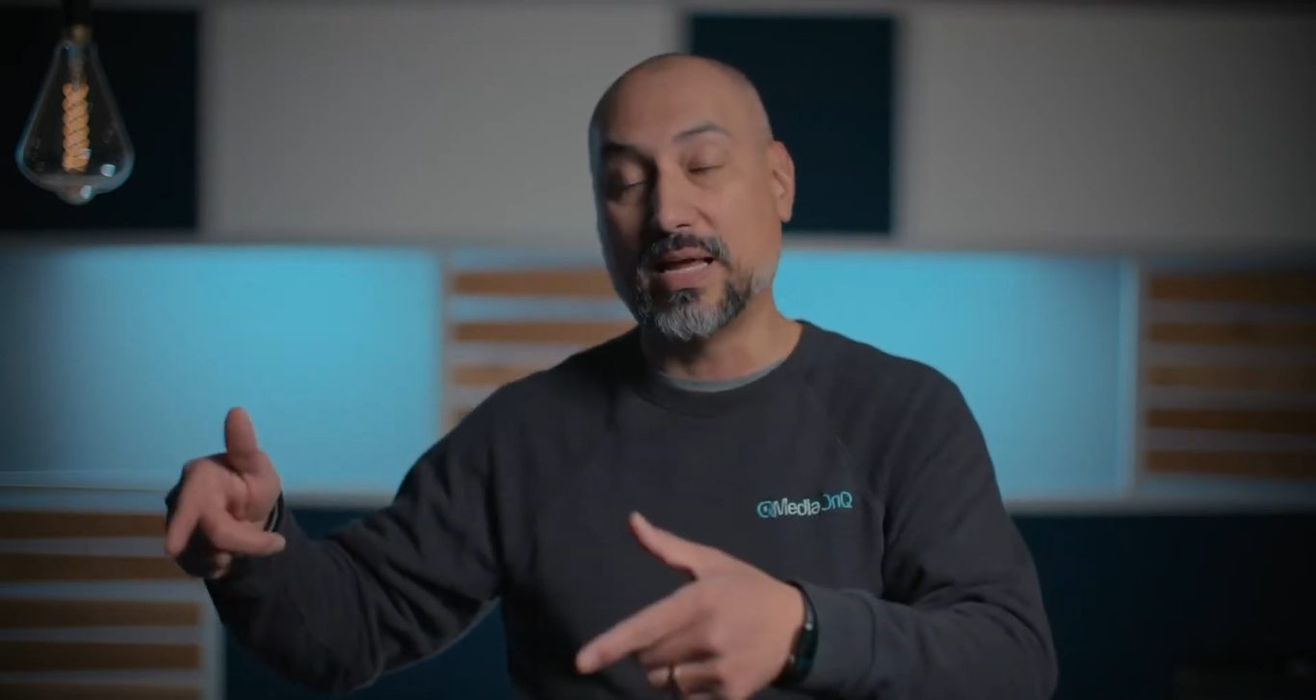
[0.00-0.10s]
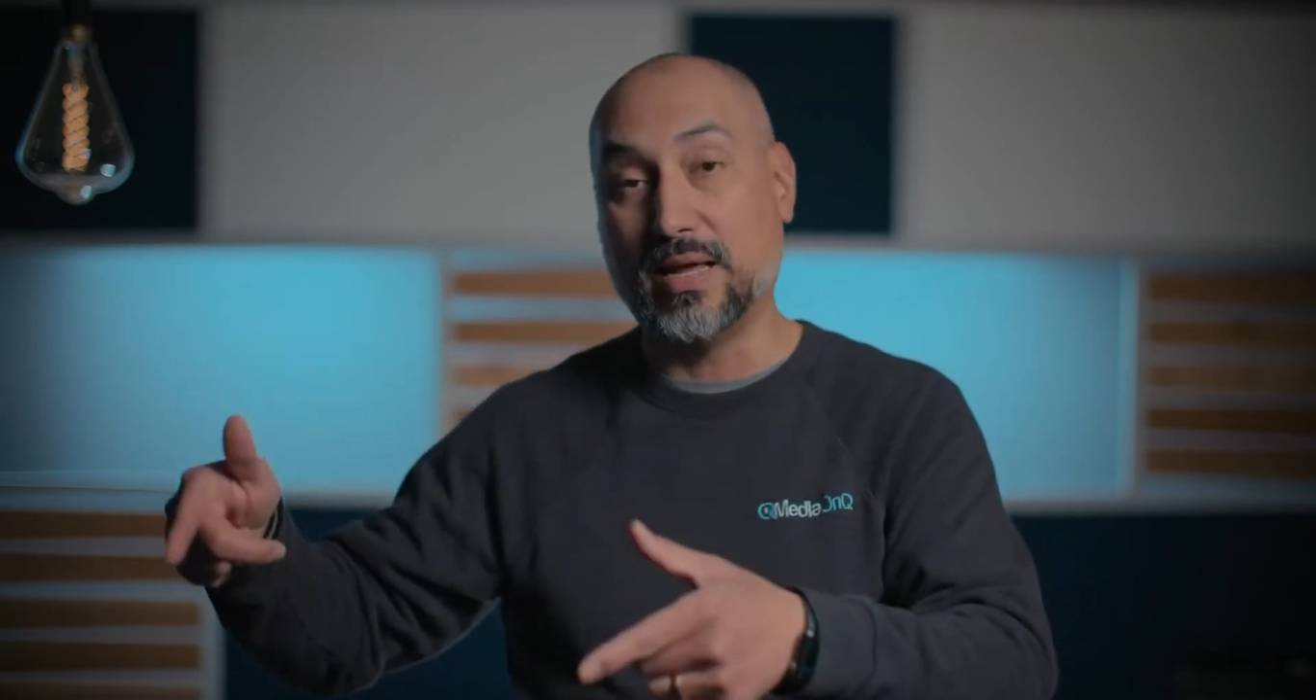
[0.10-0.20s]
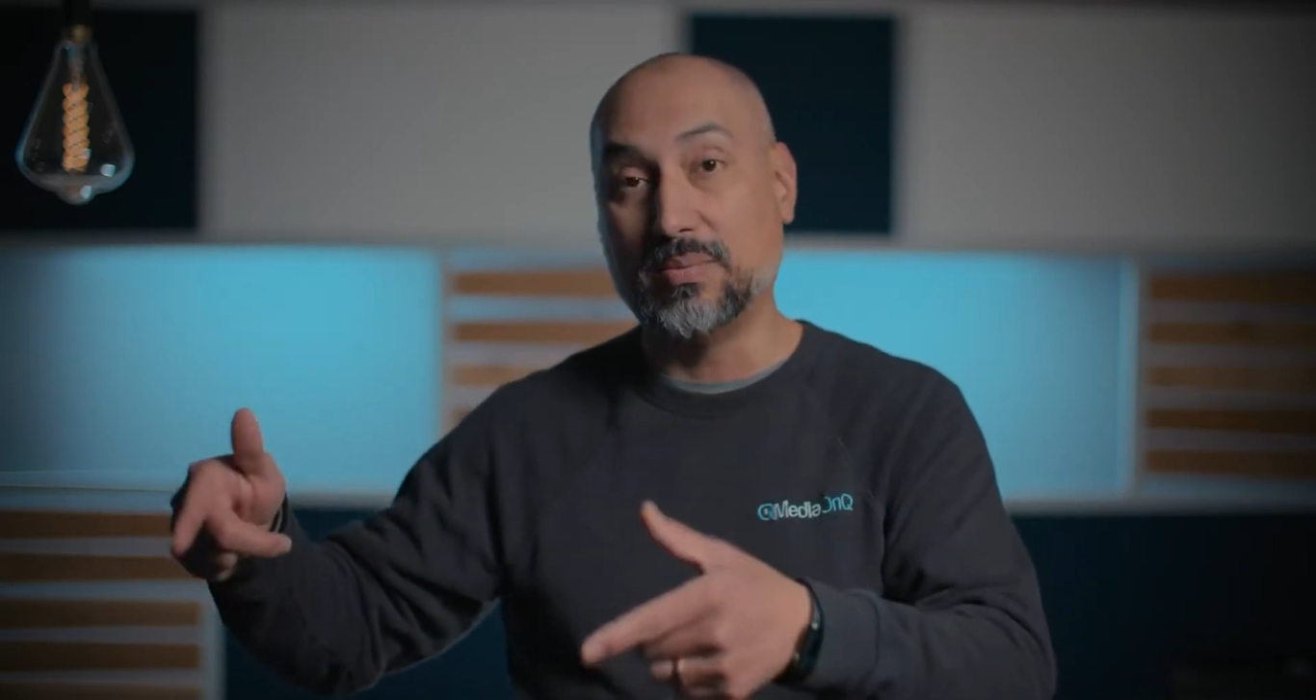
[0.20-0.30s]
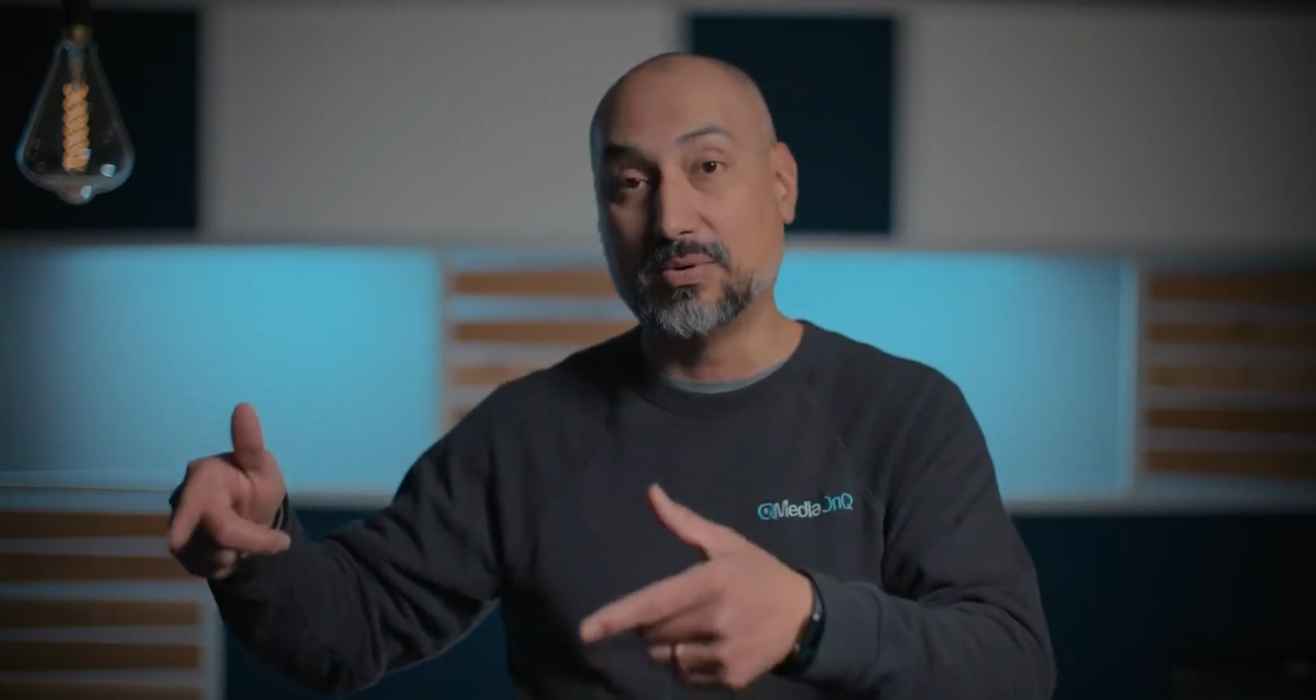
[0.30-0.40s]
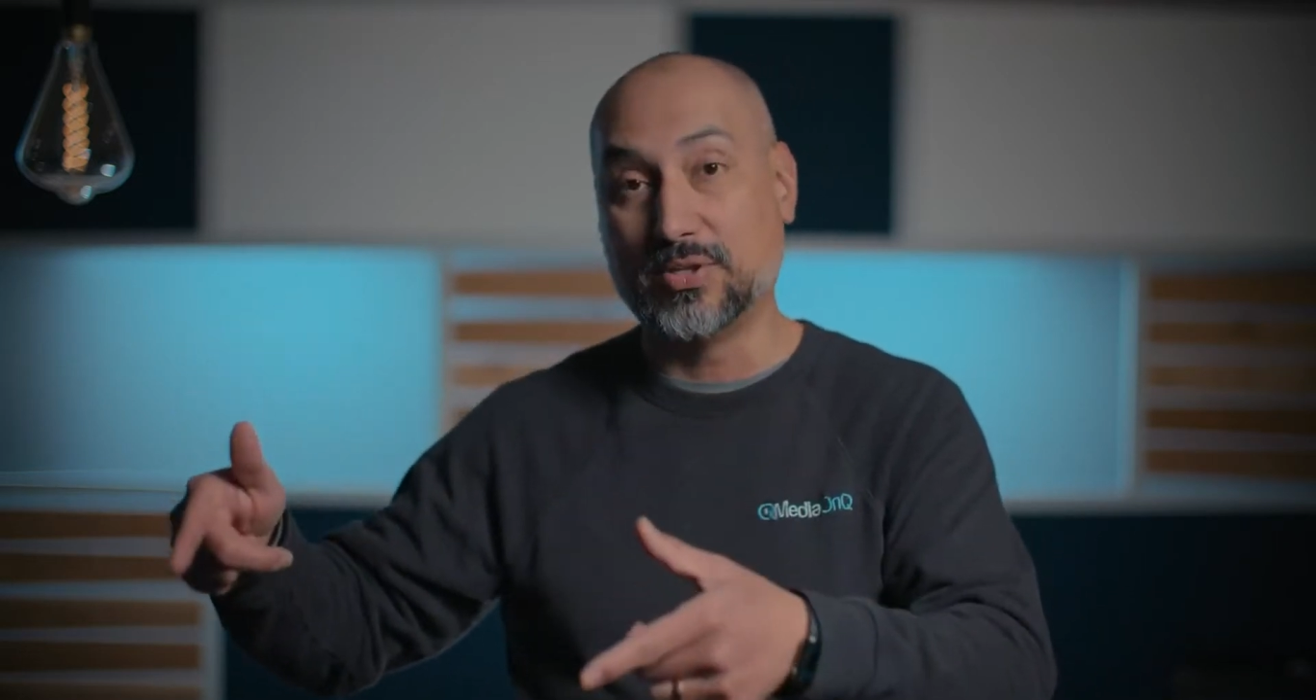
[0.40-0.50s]

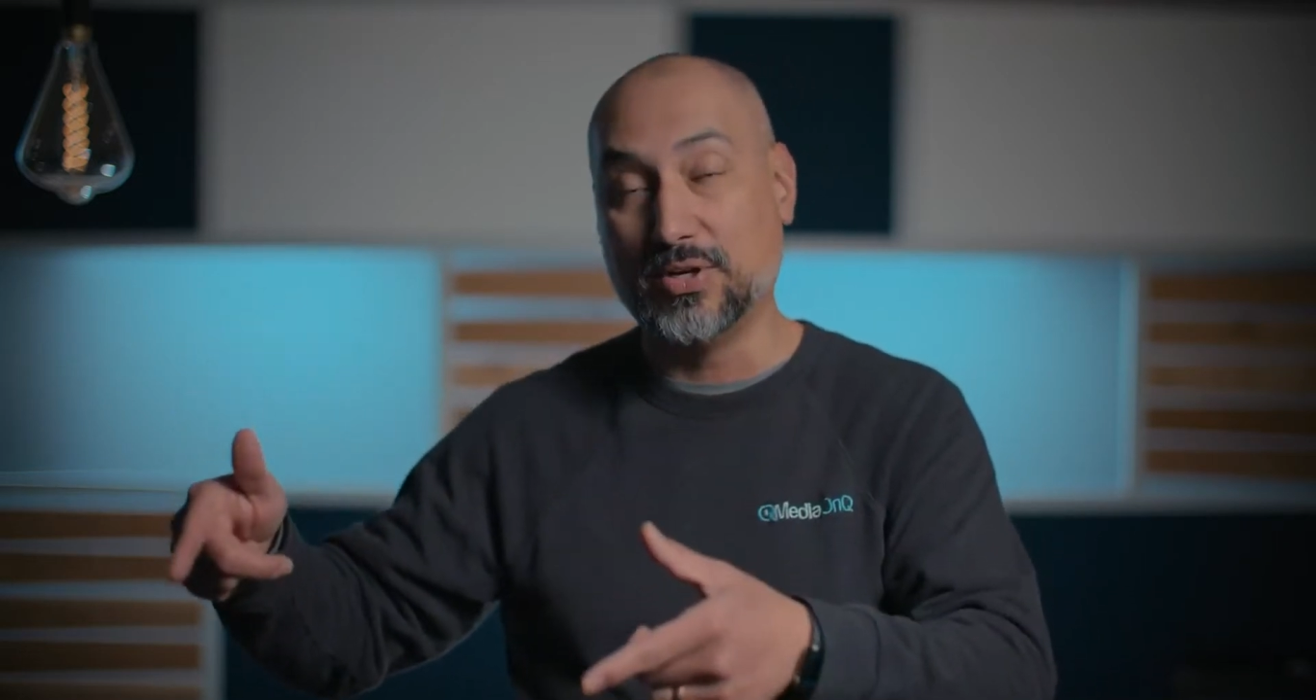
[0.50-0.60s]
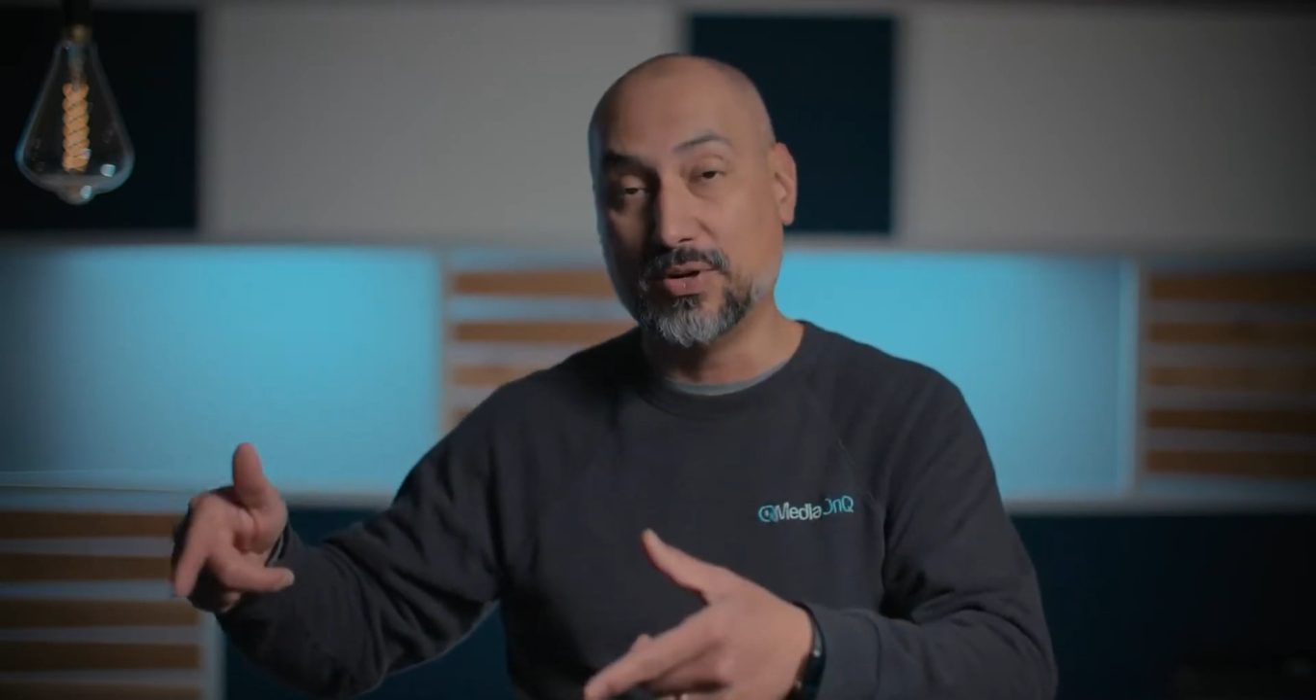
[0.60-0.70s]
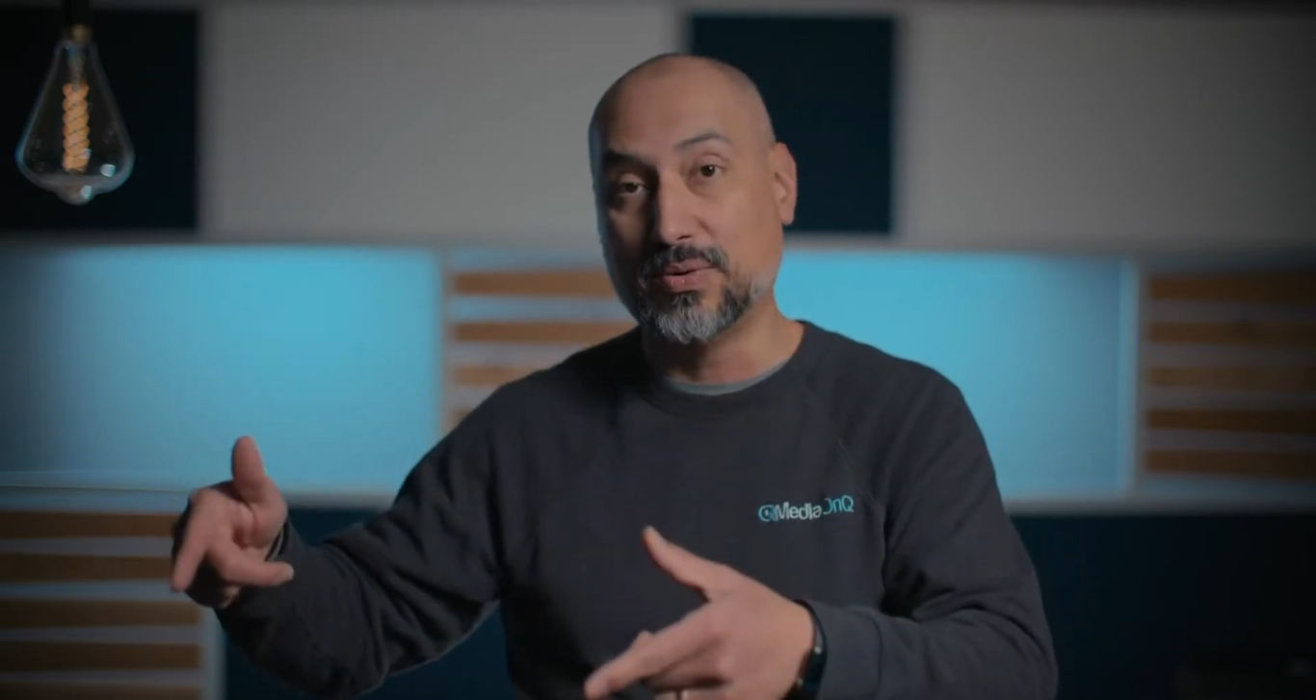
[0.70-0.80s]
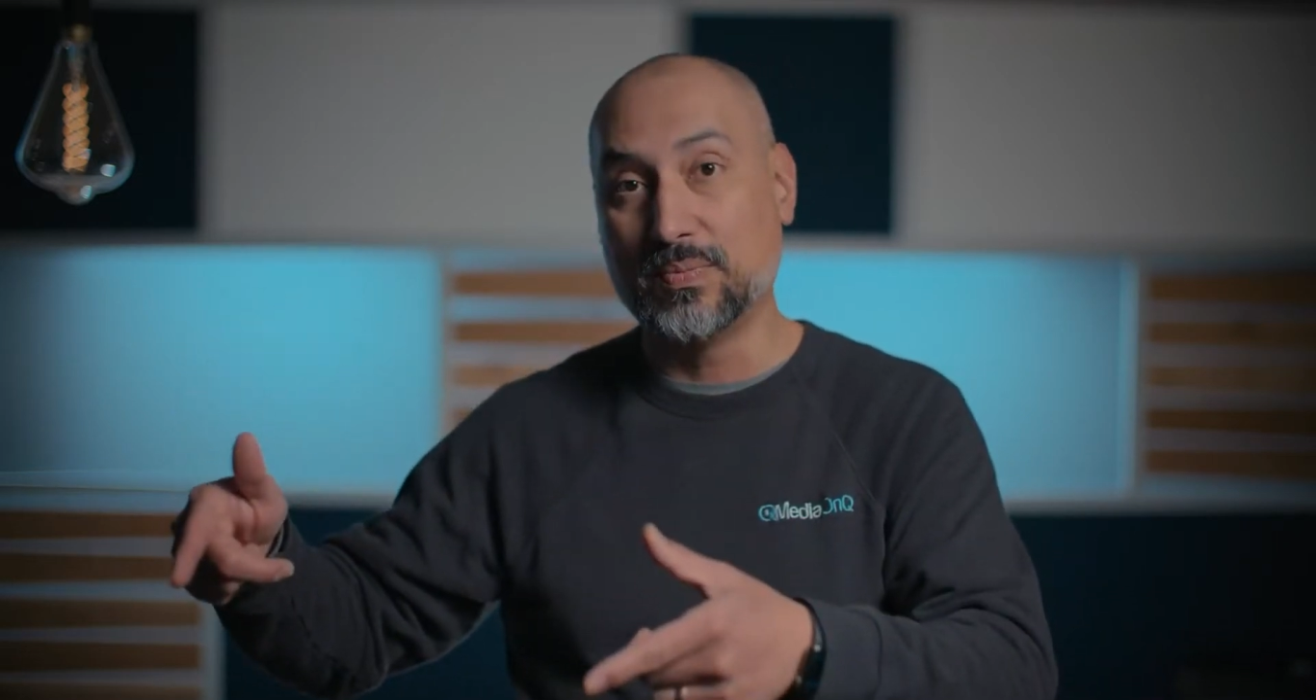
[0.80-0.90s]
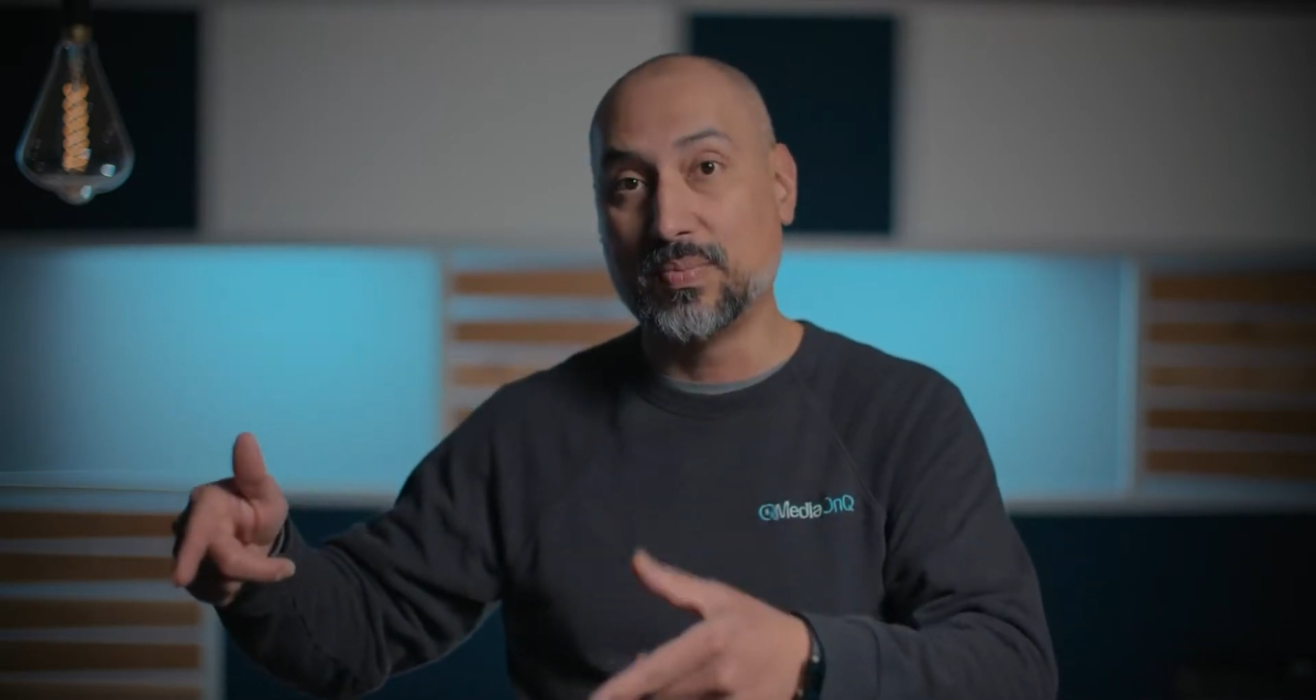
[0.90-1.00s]
able to
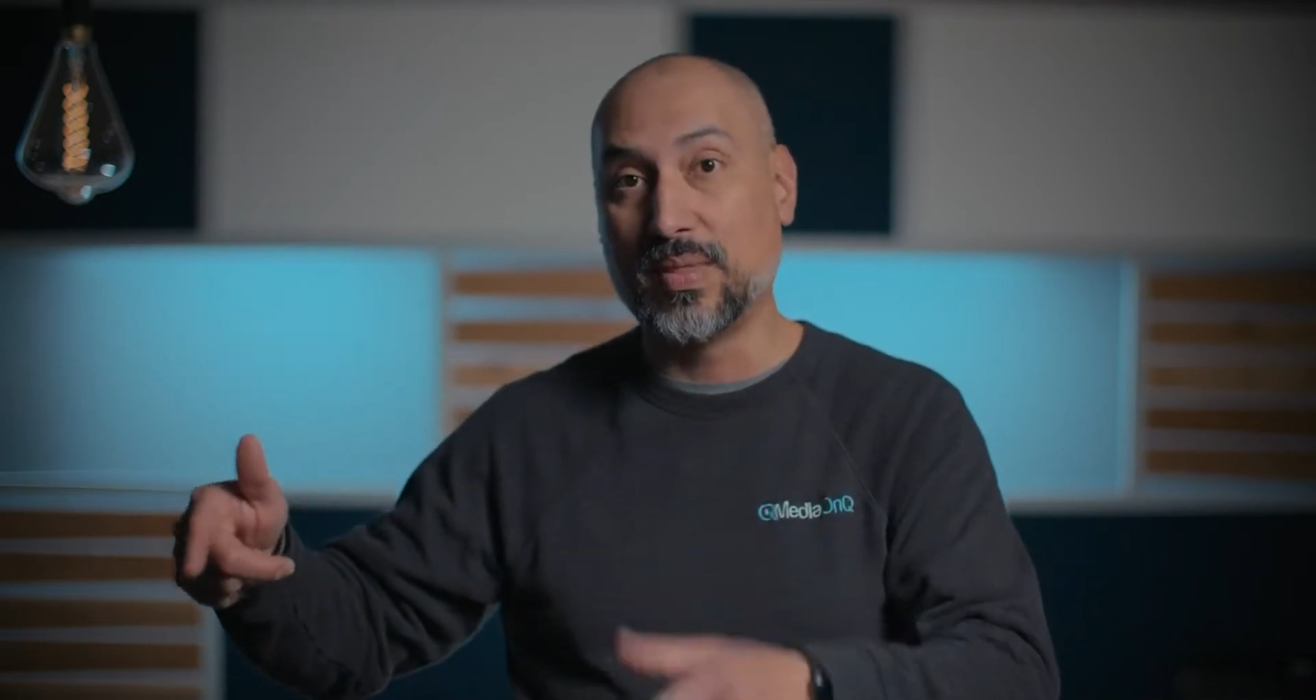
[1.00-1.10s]
do.